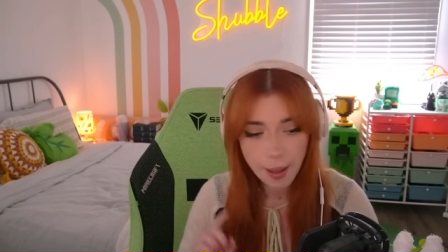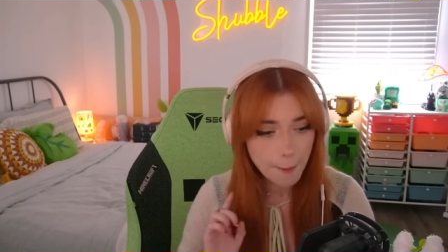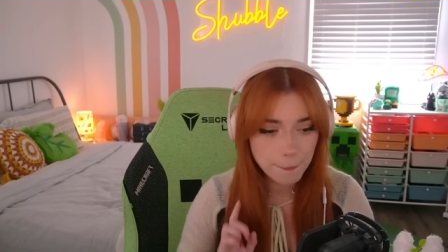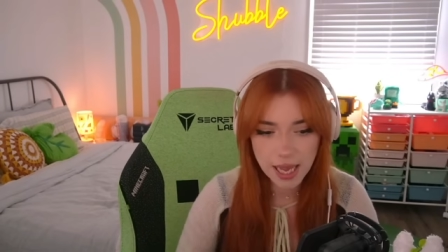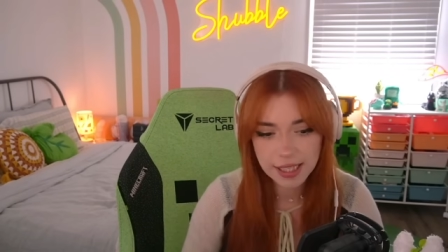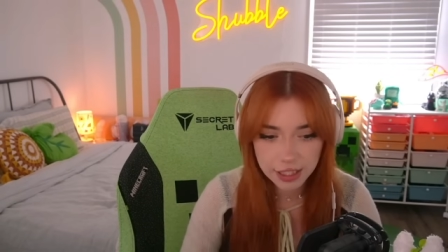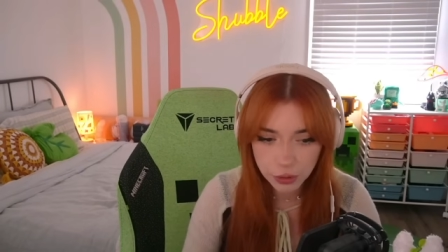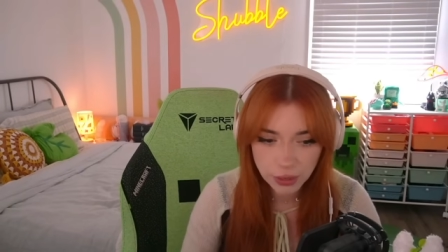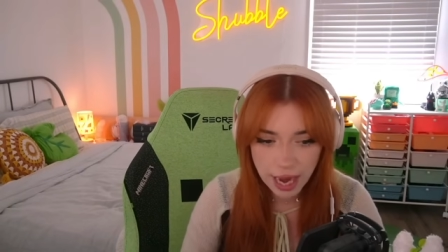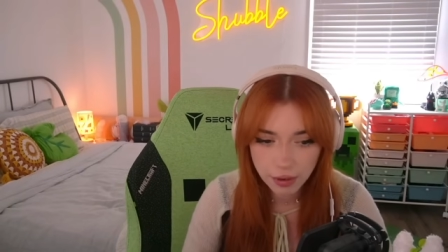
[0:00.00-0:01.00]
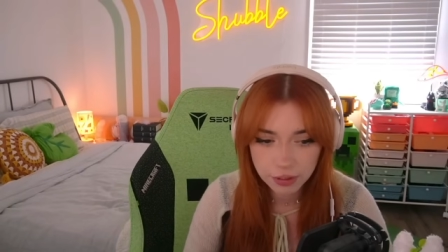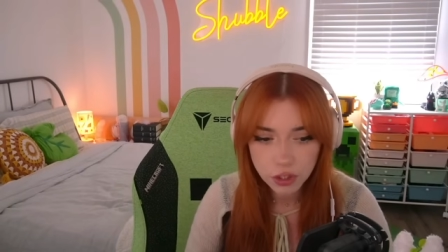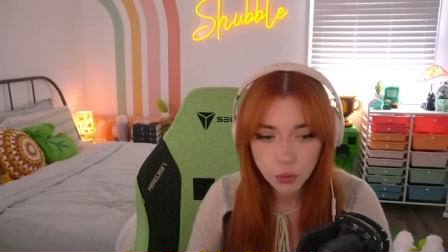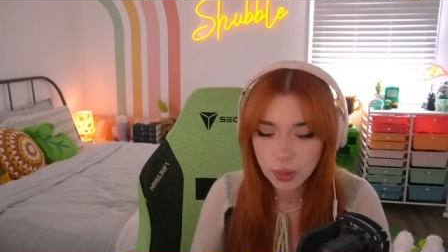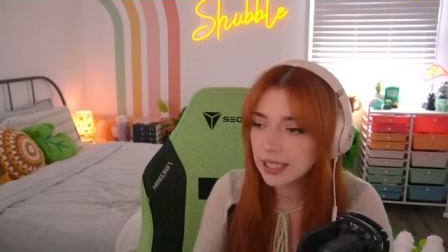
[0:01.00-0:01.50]
Messing around
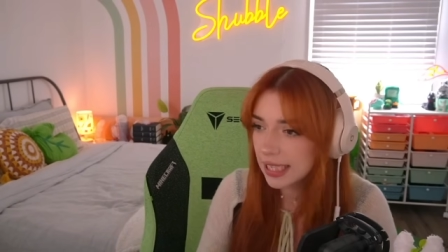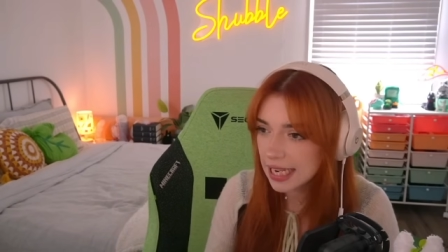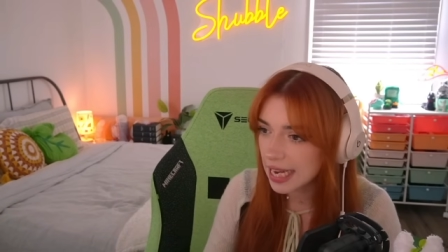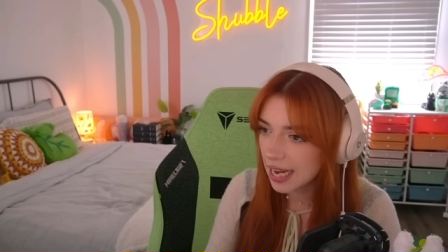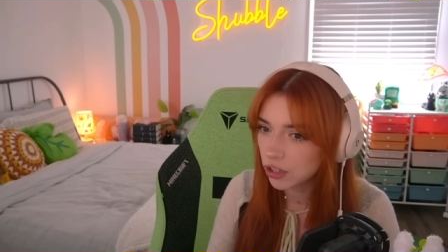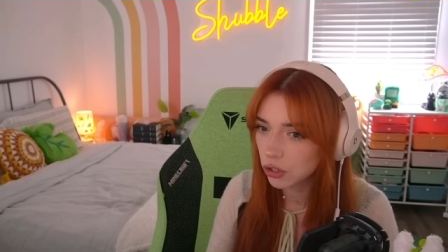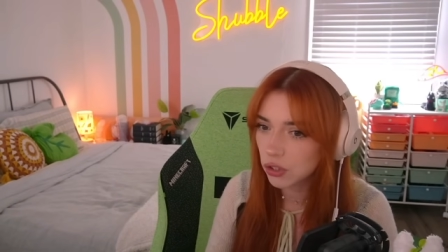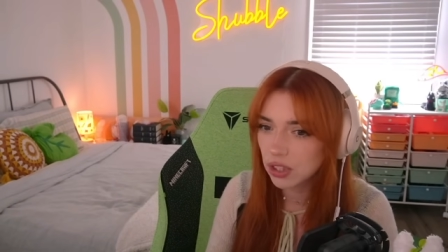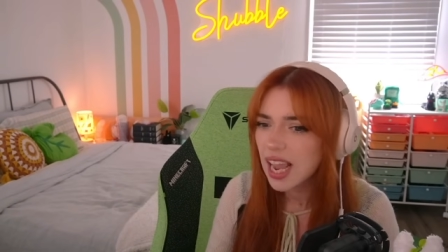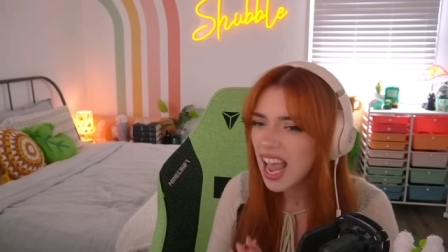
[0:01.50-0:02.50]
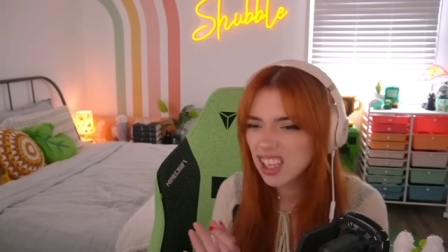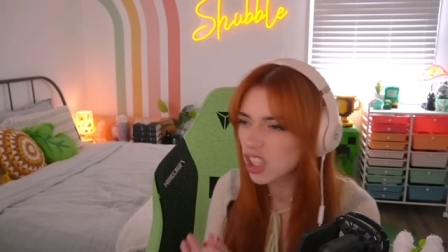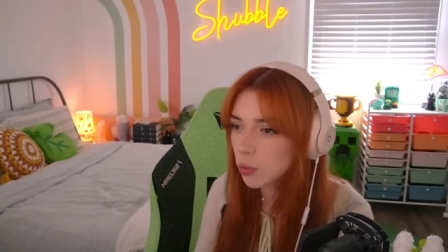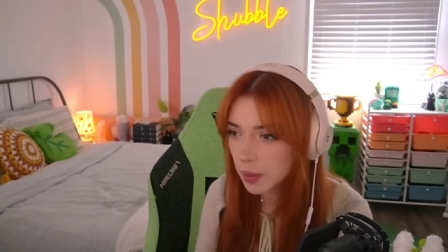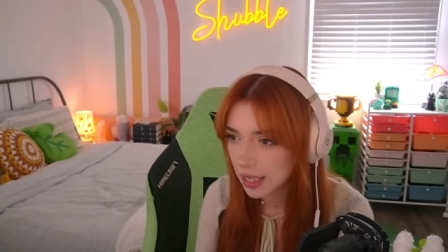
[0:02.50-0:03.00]
with teenagers,
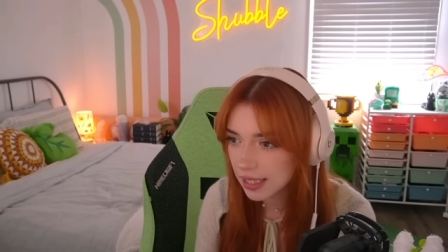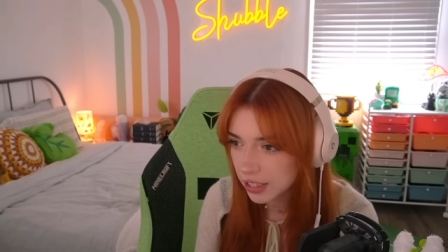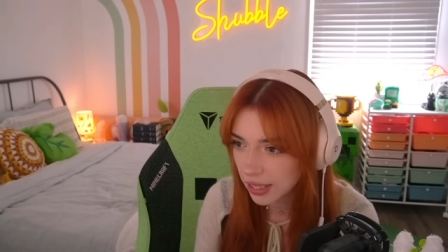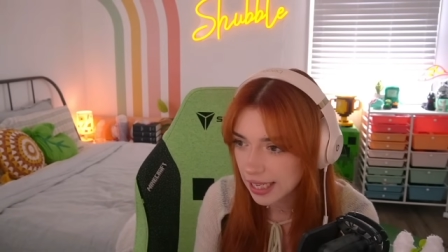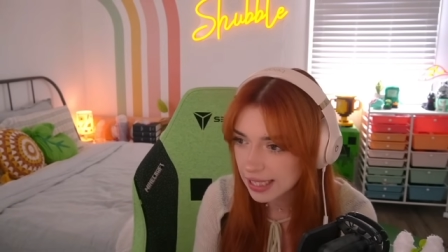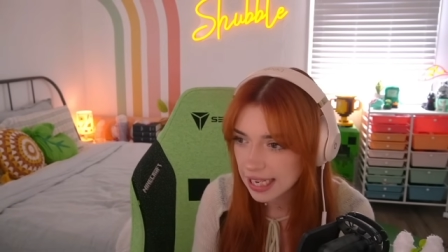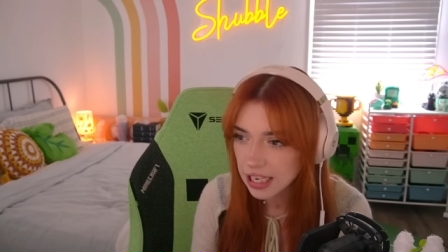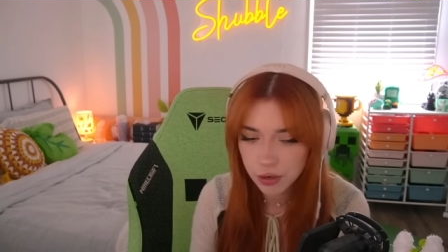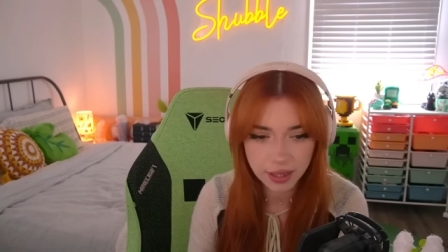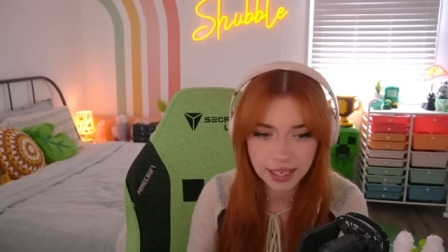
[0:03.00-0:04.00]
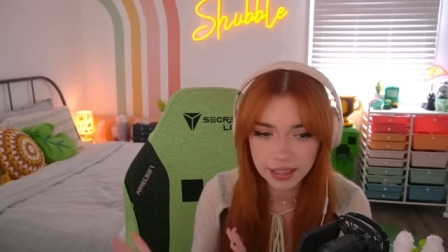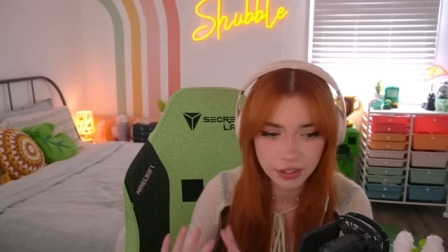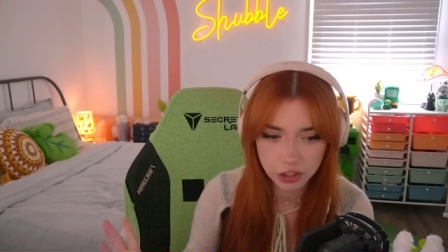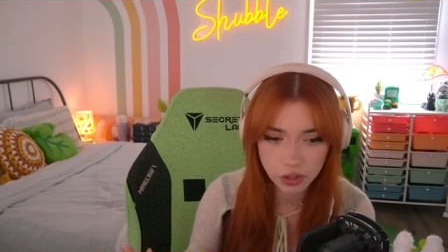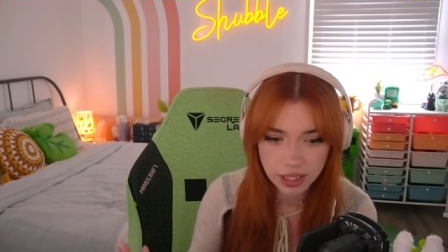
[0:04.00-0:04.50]
just because they're 18, you think
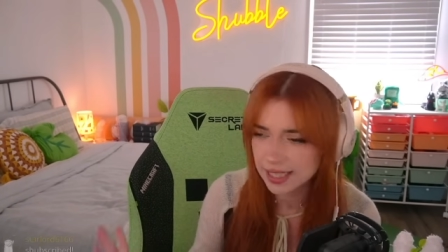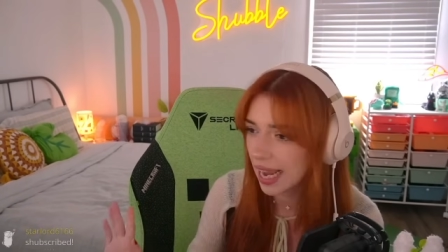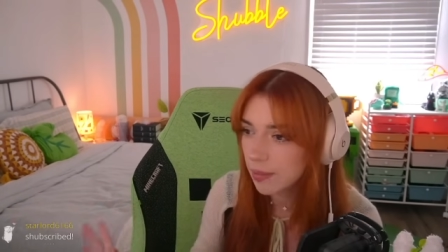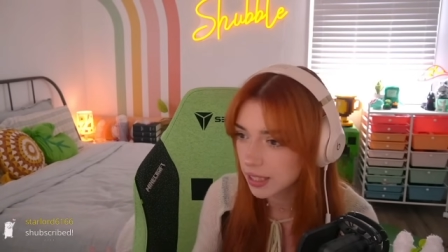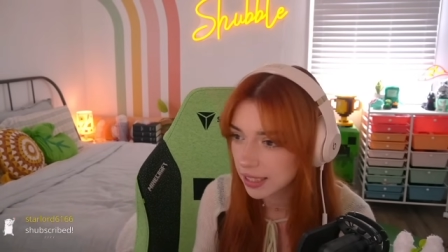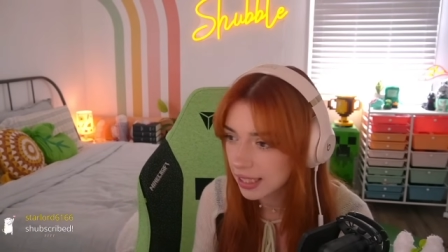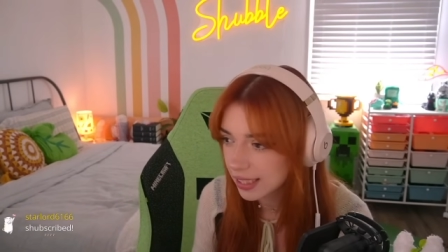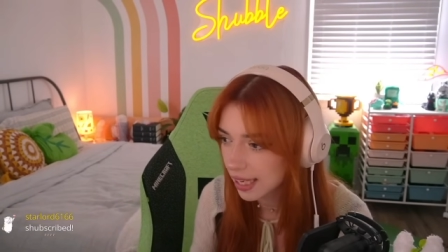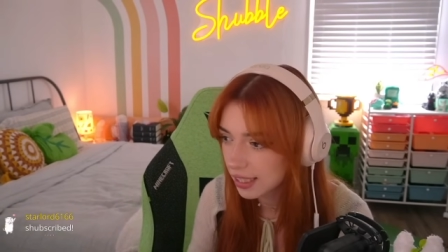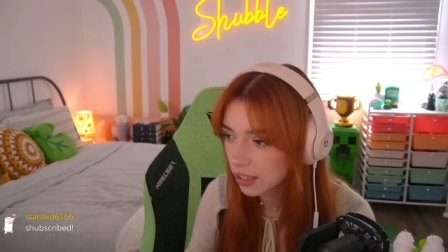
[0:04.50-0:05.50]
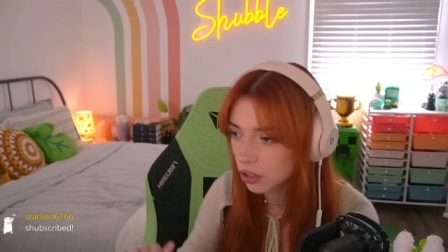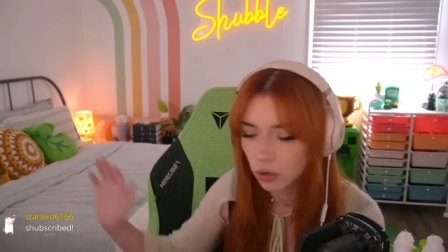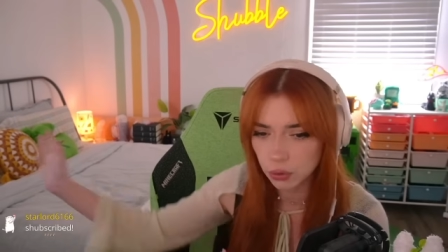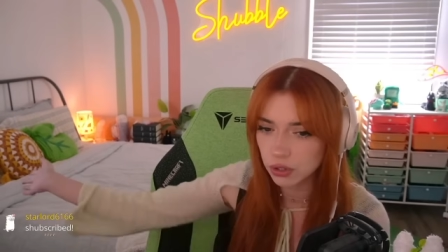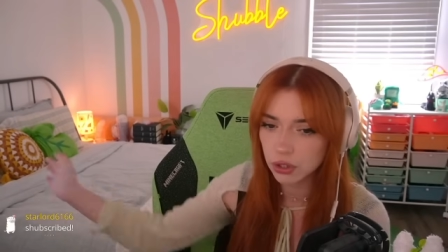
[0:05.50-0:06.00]
they're the same as a consenting adult
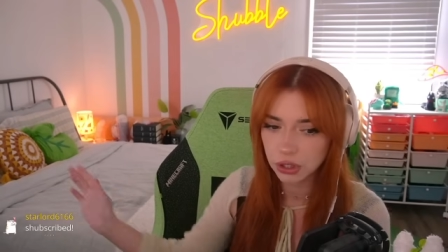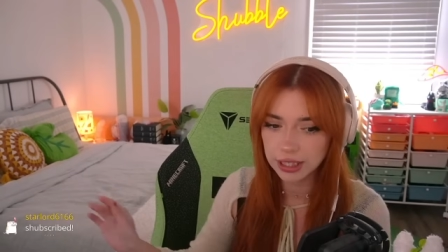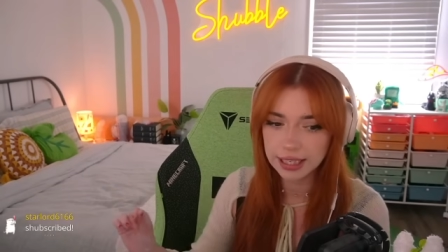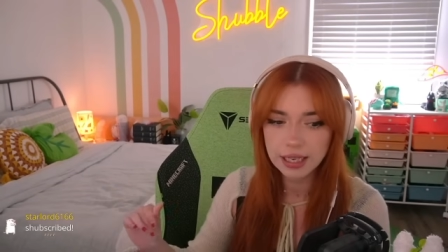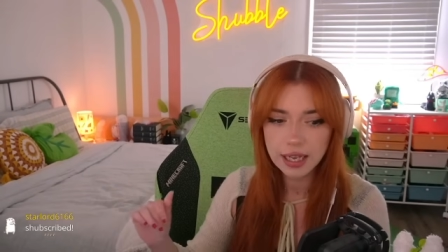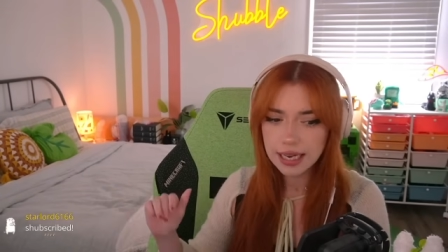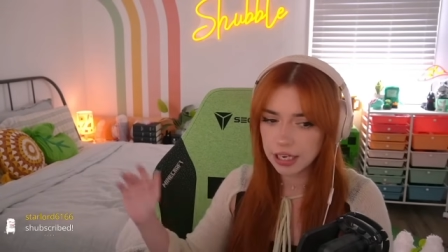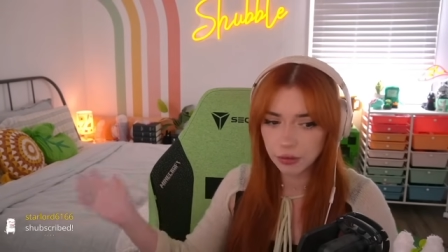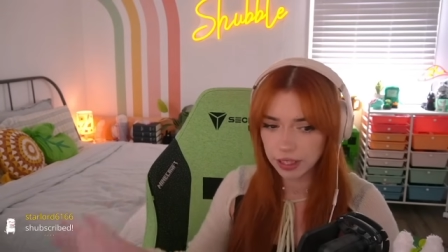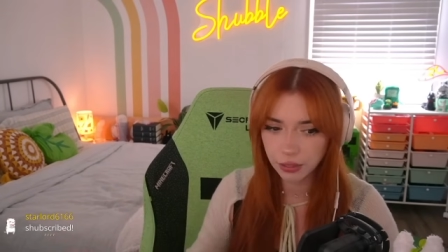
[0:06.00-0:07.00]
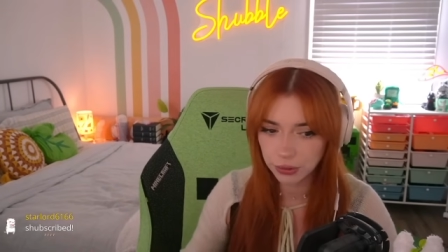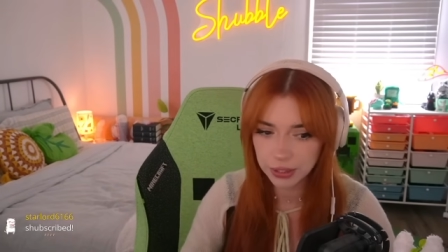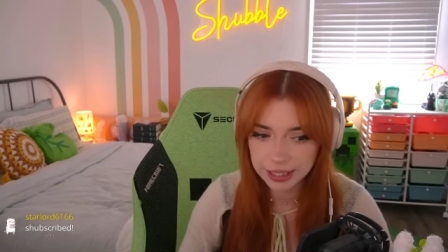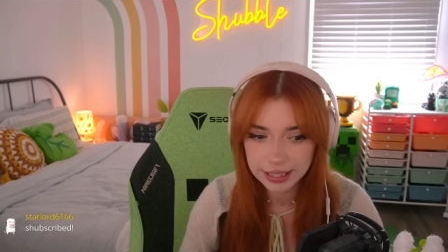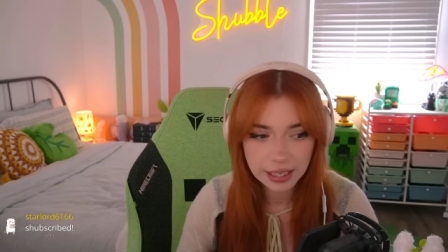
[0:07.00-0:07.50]
who's 30, nearly
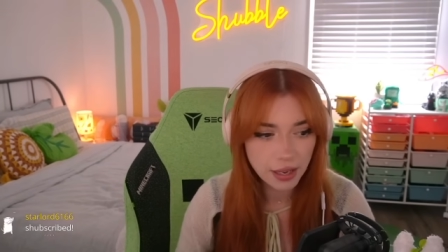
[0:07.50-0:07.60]
30,